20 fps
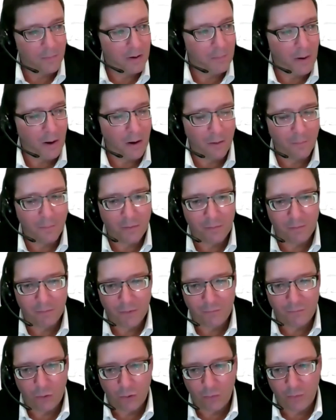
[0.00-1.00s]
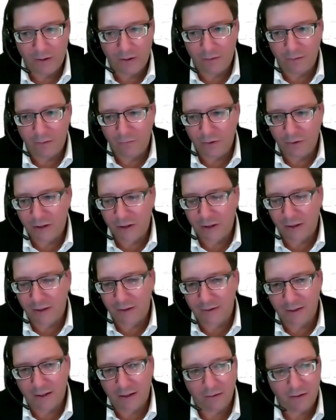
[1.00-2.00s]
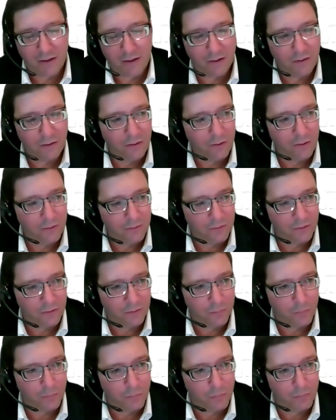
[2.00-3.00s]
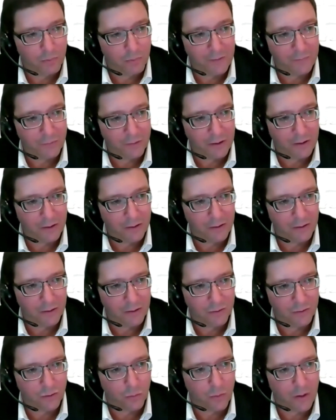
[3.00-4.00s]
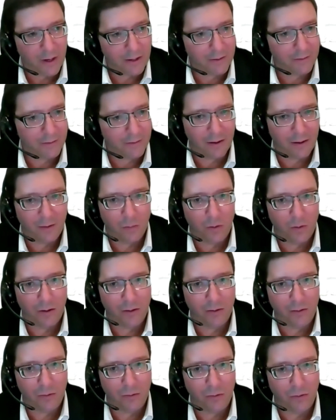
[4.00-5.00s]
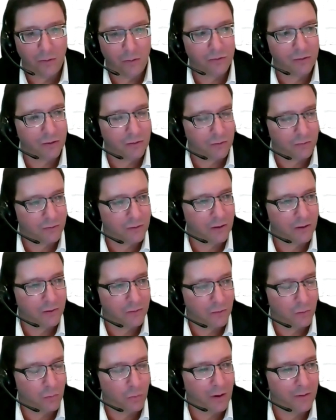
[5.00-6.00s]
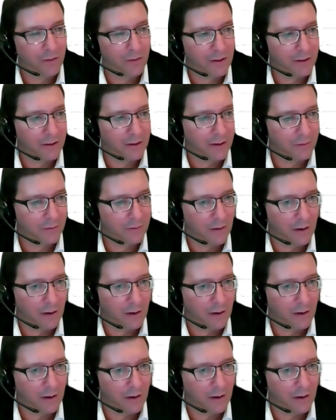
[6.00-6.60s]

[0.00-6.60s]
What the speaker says: Paul, before we shut it down, can you just briefly direct anyone who's interested into where they can get,